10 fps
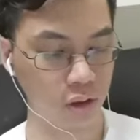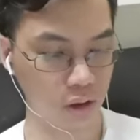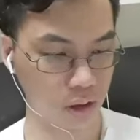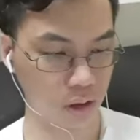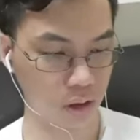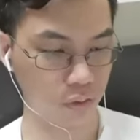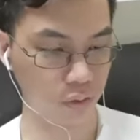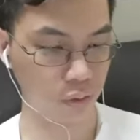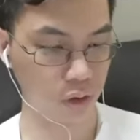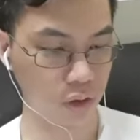
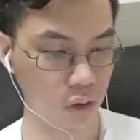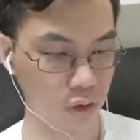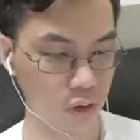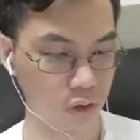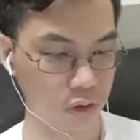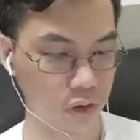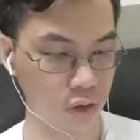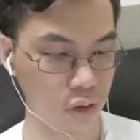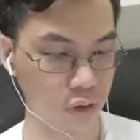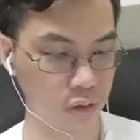with the oars, it
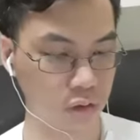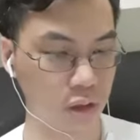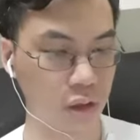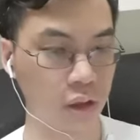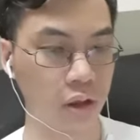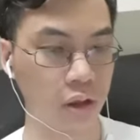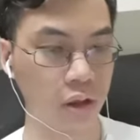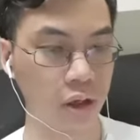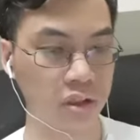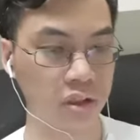goes uh,
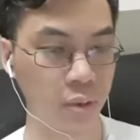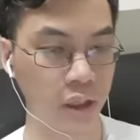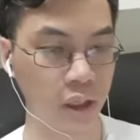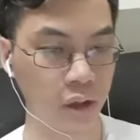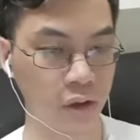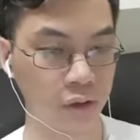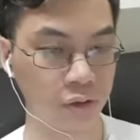has a speed of